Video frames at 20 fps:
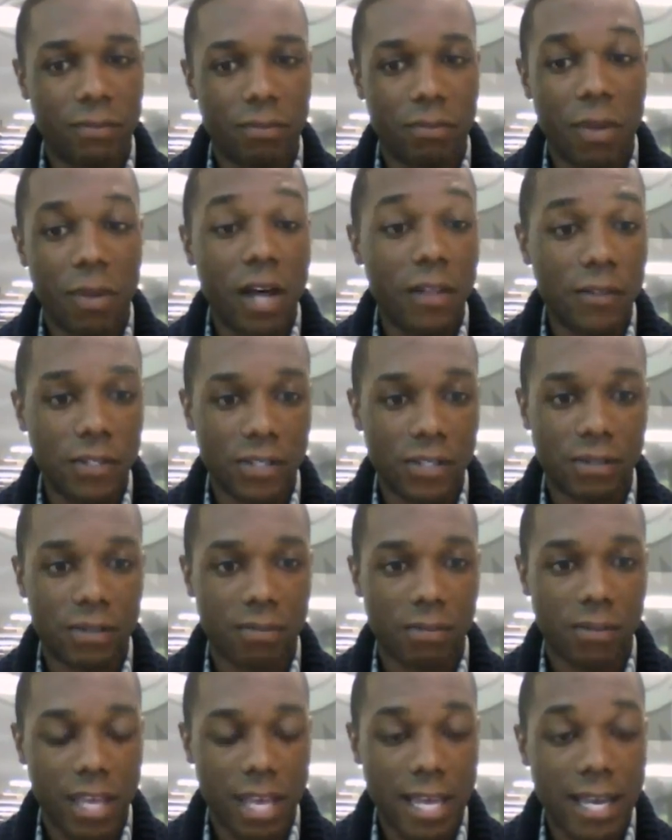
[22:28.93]

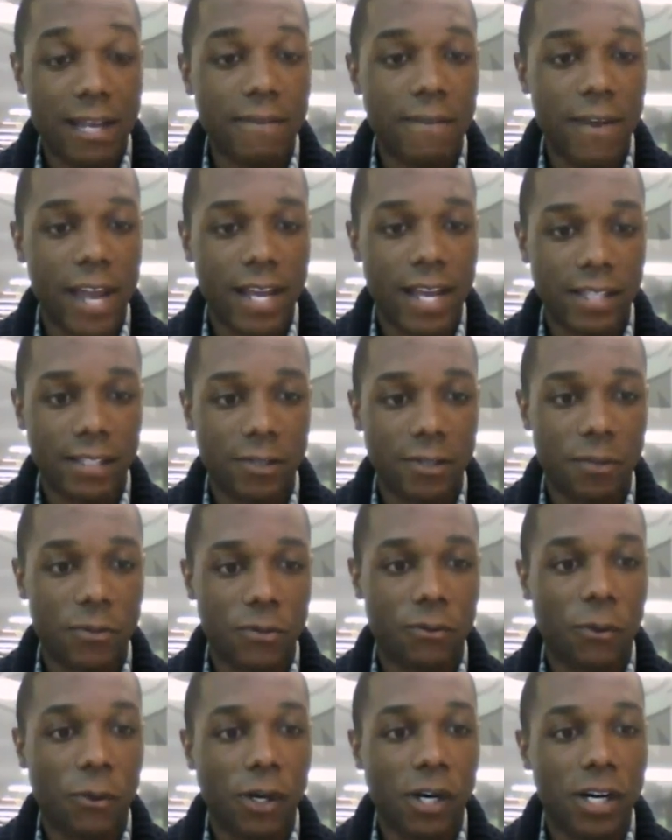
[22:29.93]
months in advance
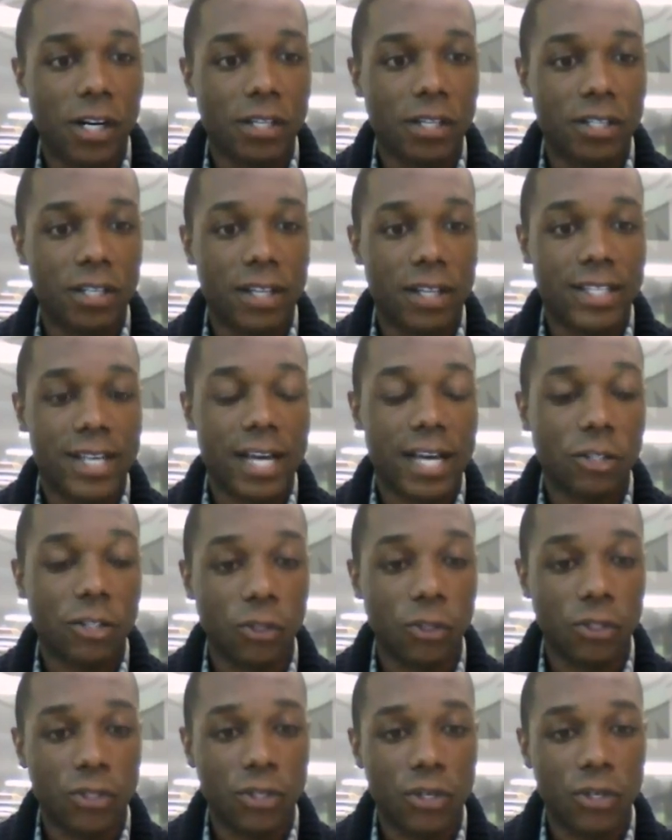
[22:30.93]
before, you know, it's
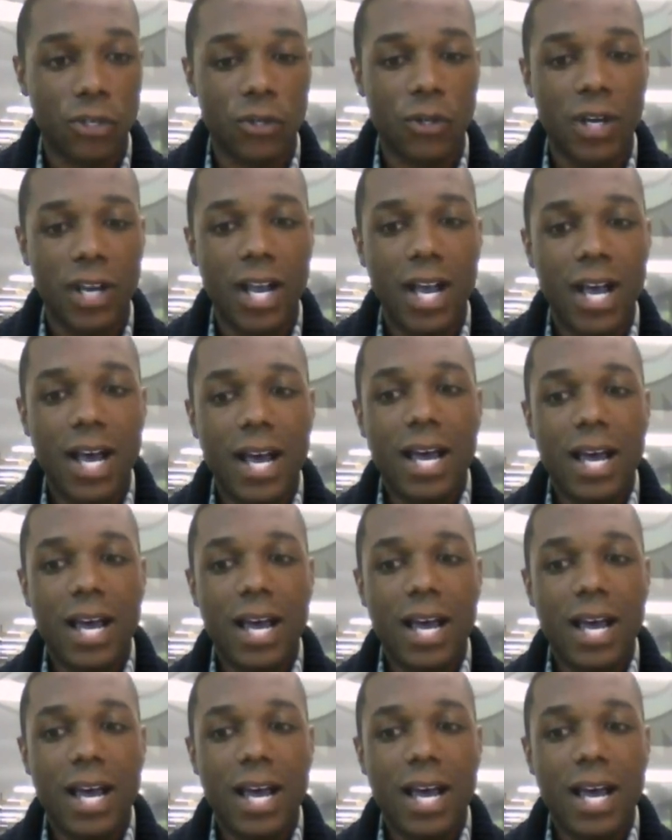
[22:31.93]
actually due.